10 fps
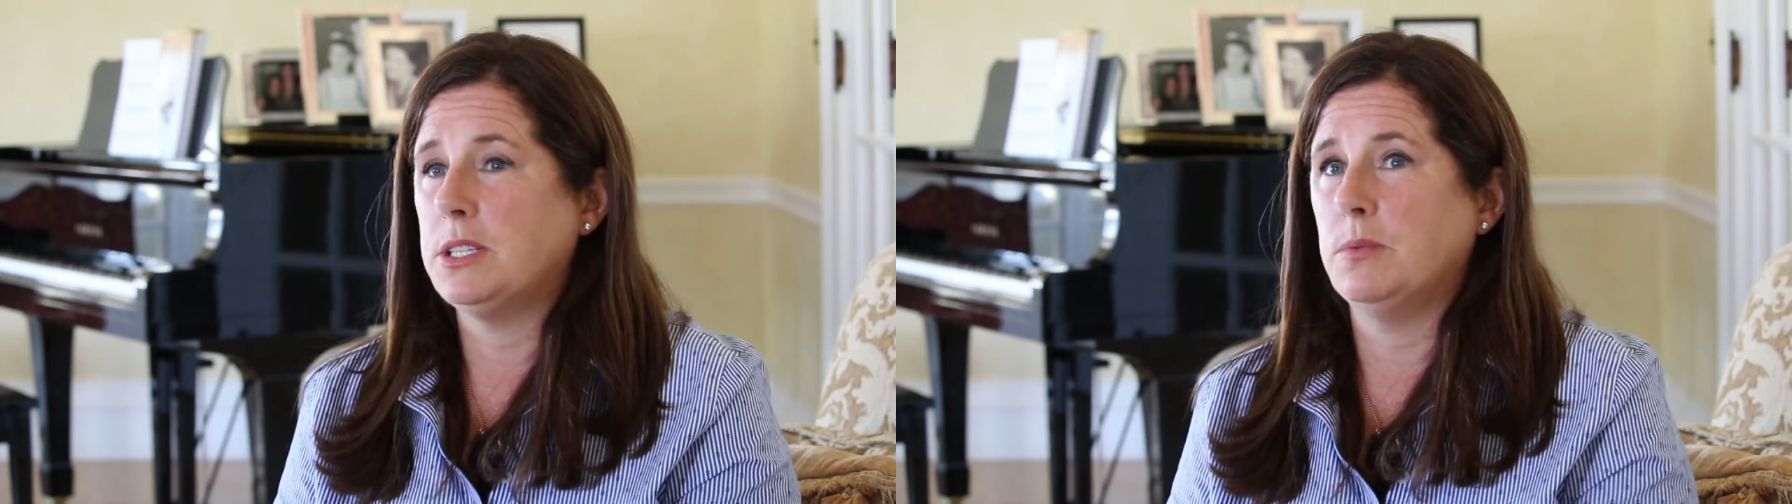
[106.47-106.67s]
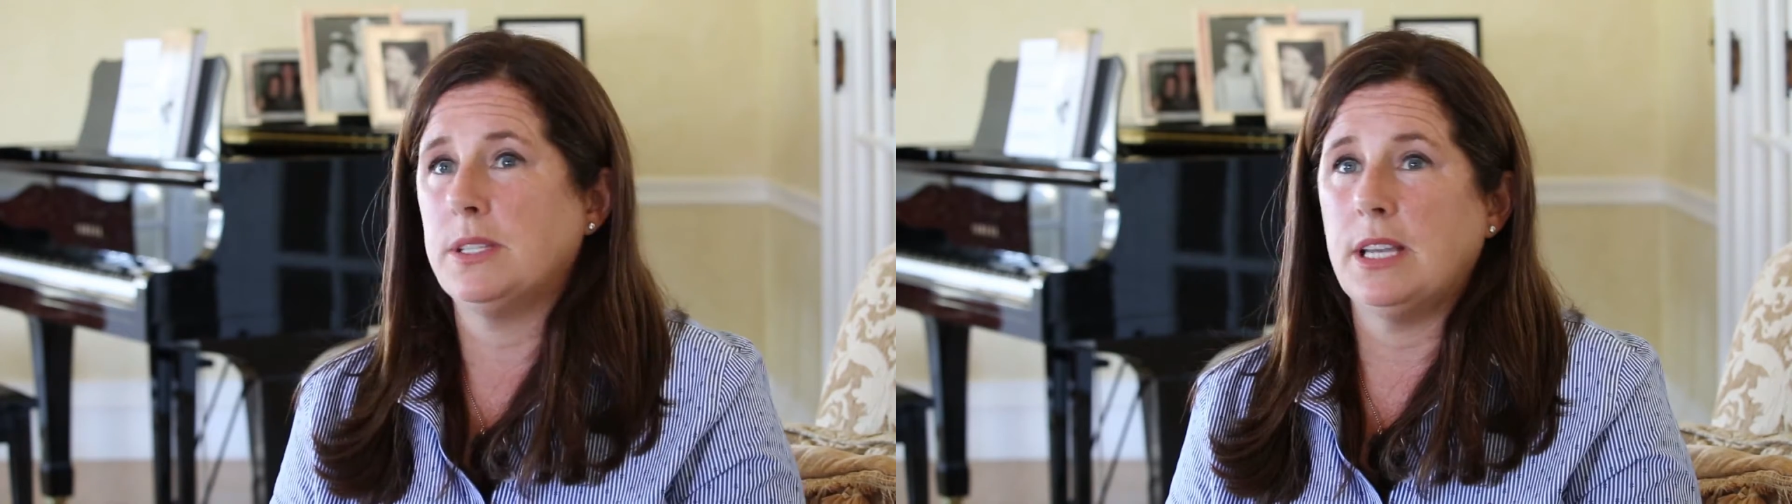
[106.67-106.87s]

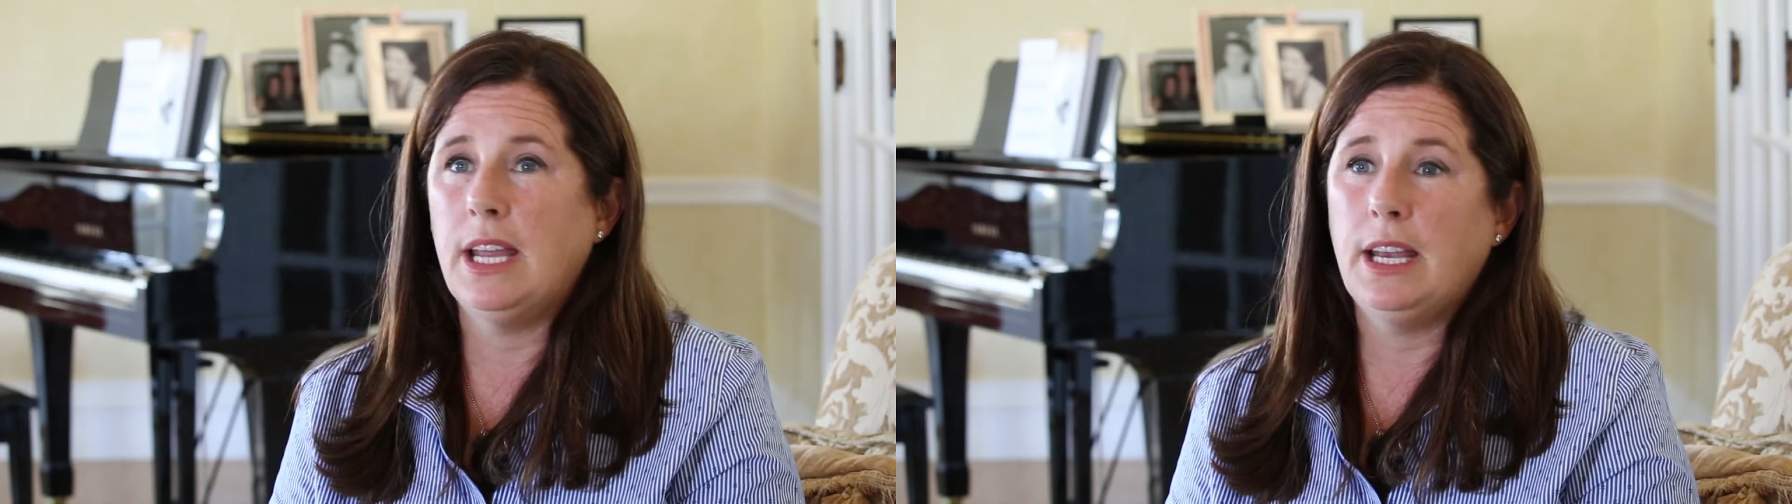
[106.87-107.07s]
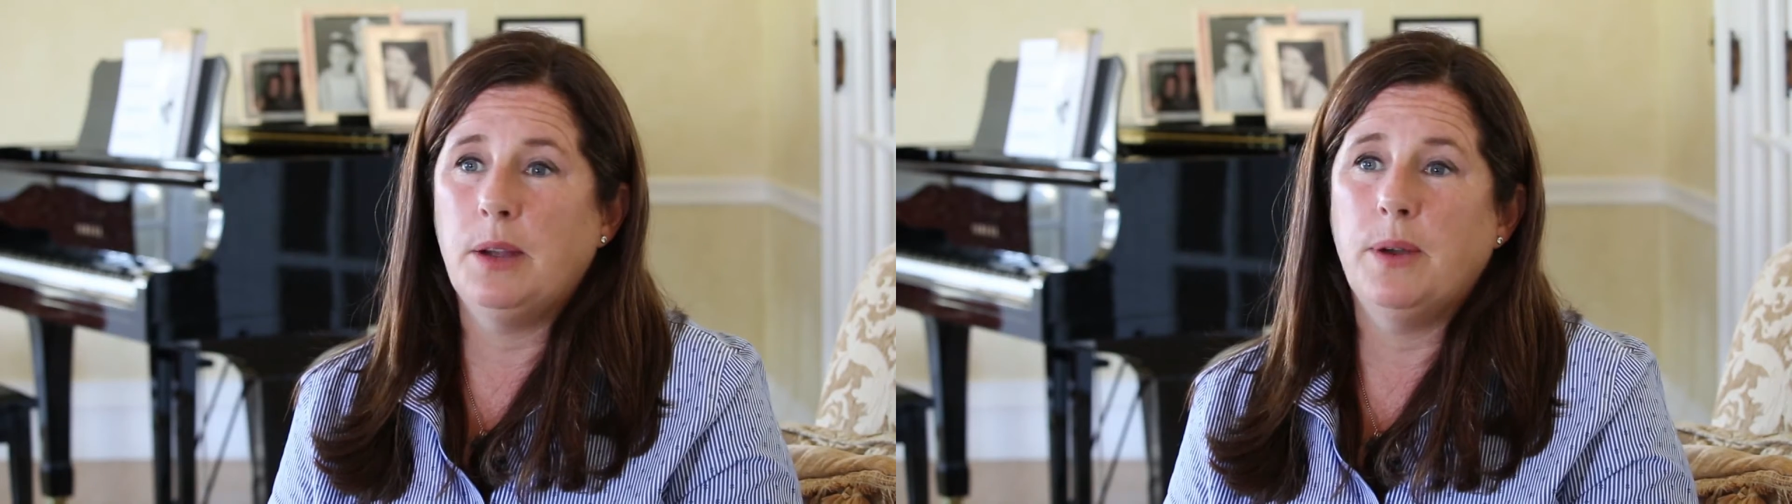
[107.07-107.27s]
She wasn't
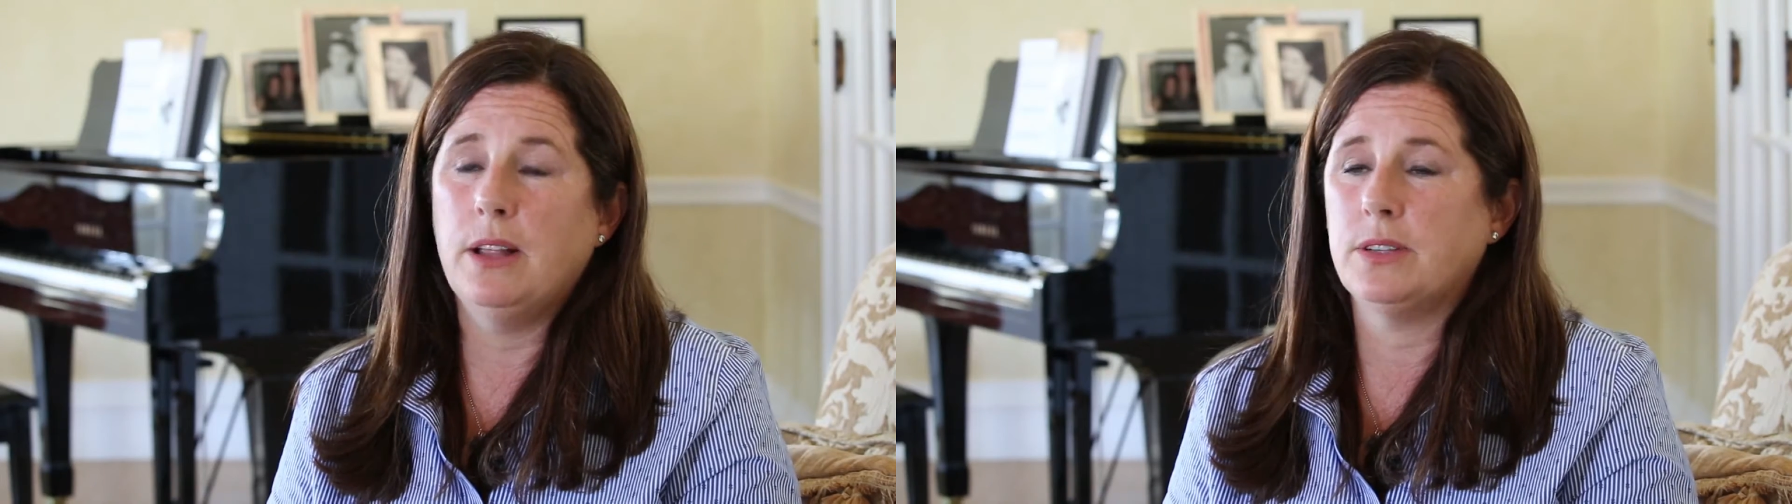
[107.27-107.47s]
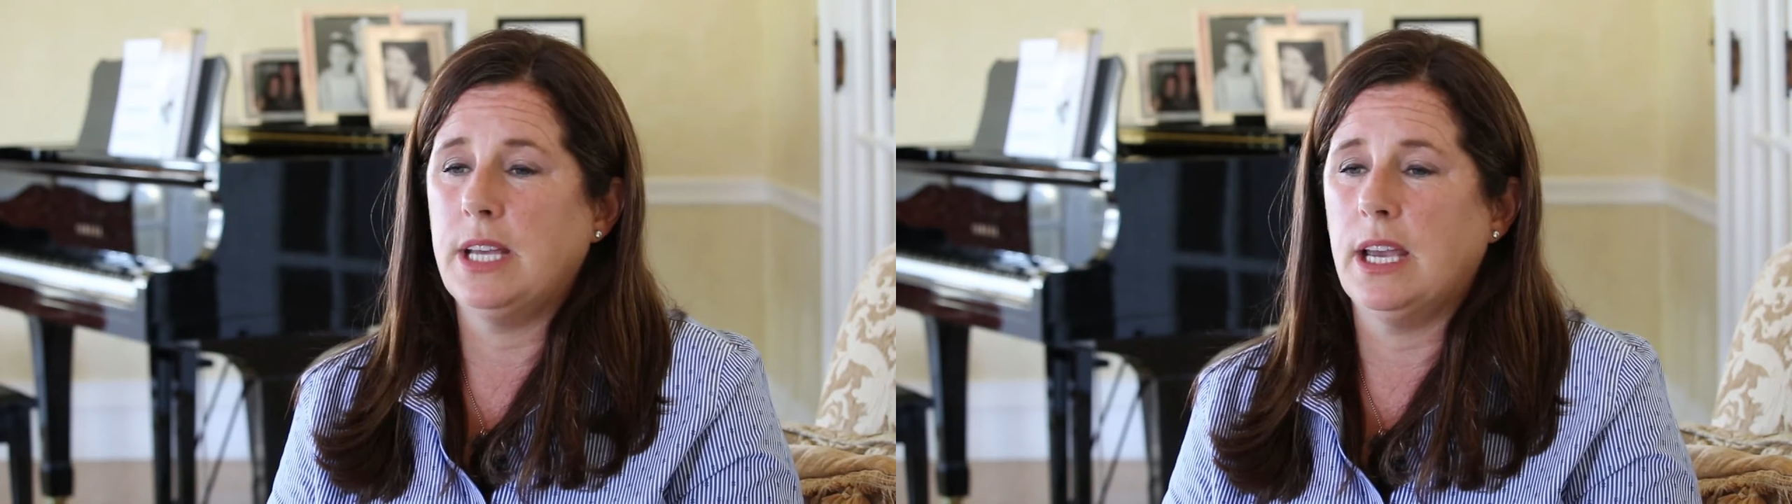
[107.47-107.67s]
eating
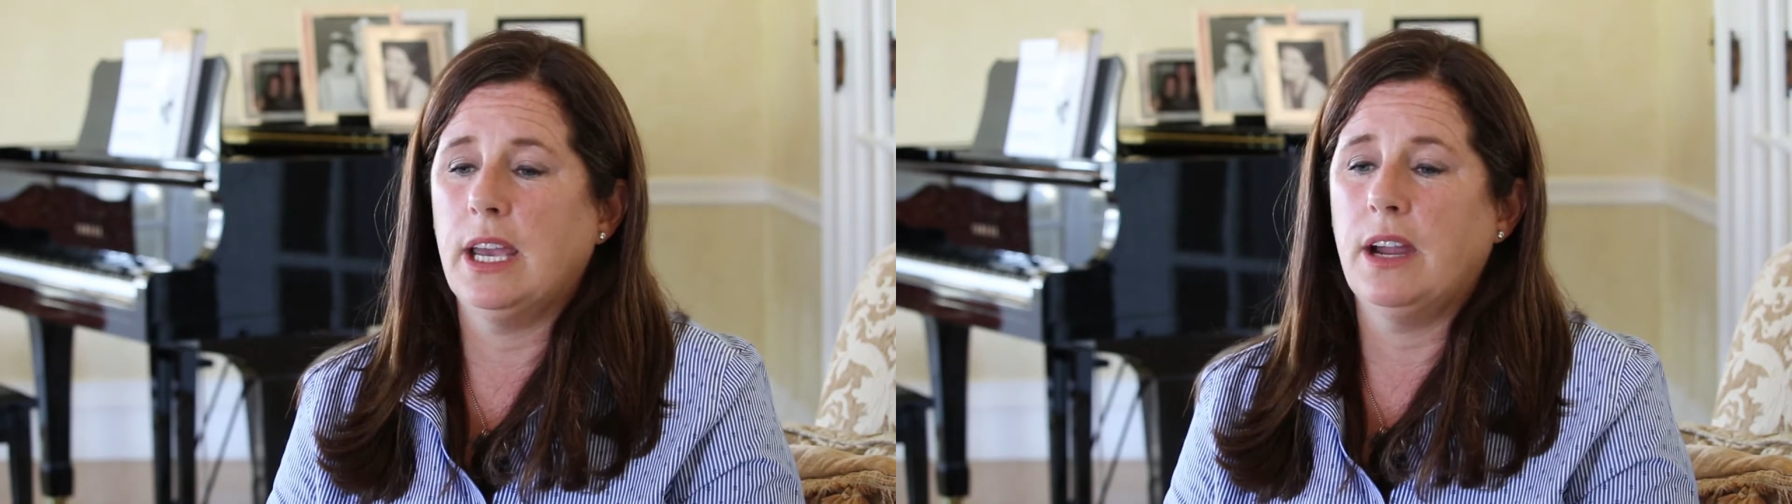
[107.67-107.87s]
well or taking